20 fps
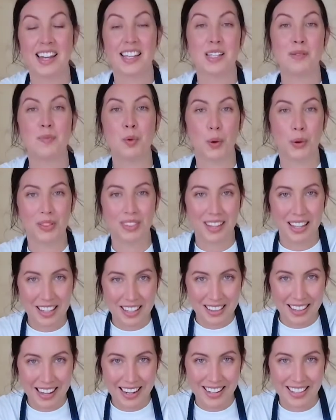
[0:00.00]
It's important that you
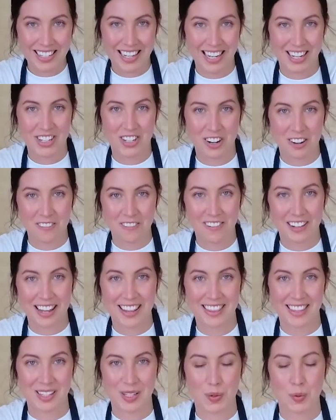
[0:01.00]
lay your t-shirt
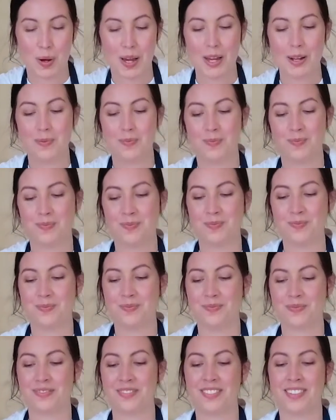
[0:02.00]
flat this way.
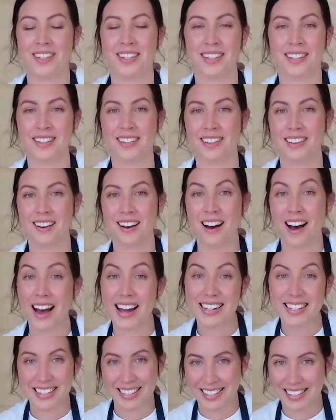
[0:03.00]

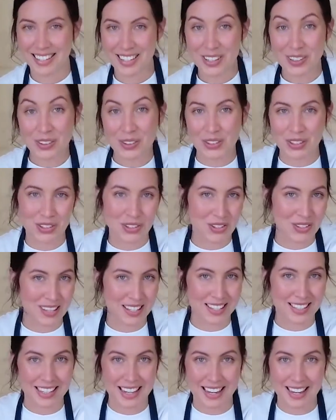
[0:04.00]
Ideally, you can do
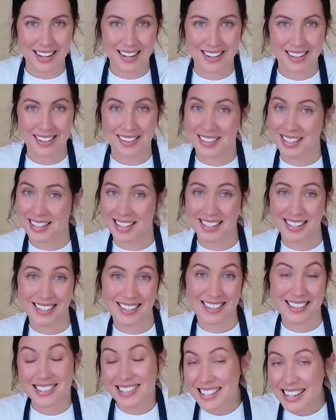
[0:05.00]
this in the
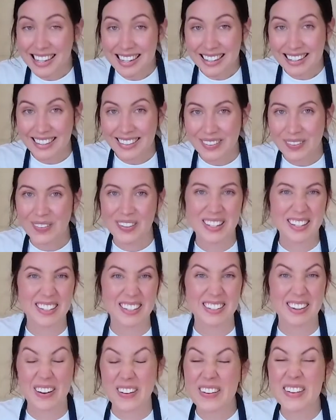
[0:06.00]
kitchen sink, or you
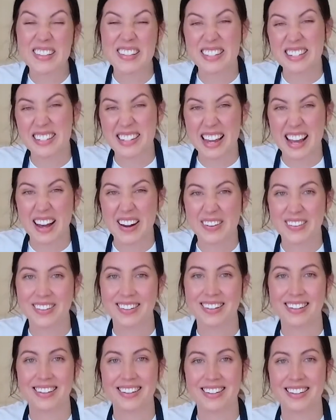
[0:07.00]
can hose it down
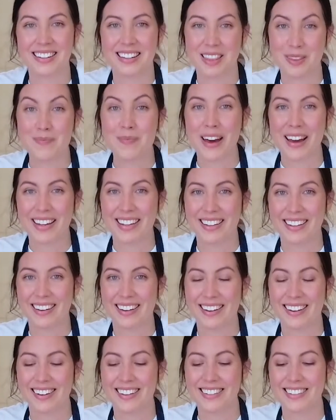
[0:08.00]
in the
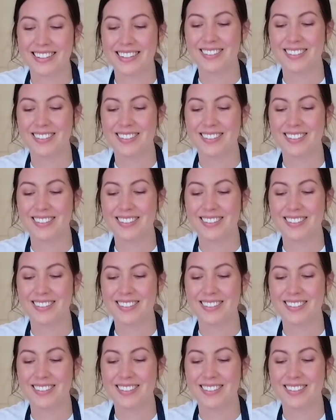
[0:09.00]
backyard.